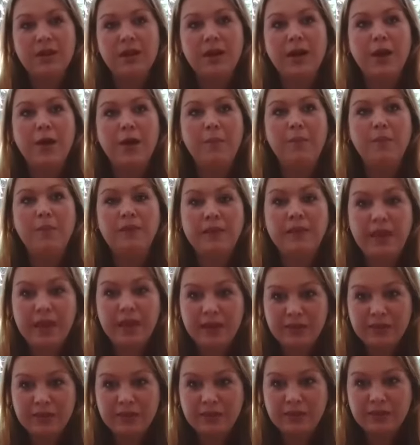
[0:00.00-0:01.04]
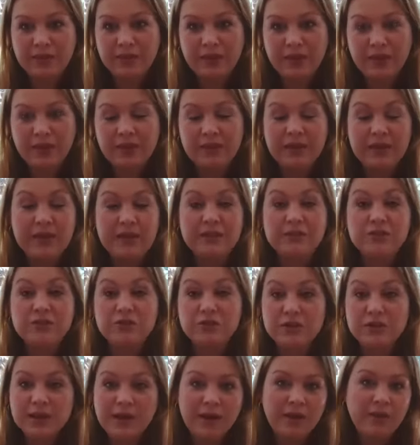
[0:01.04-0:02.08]
um, length of the, the
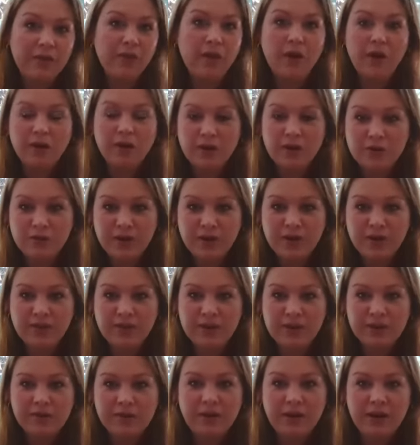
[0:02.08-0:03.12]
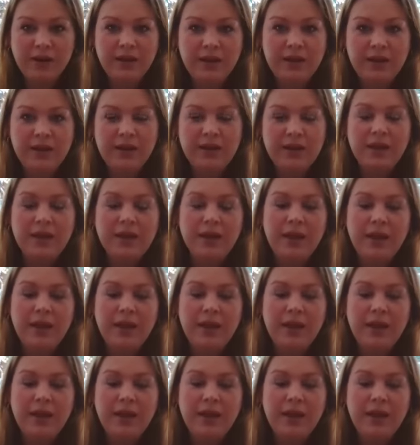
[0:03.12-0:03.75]
history, how long you've had that credit,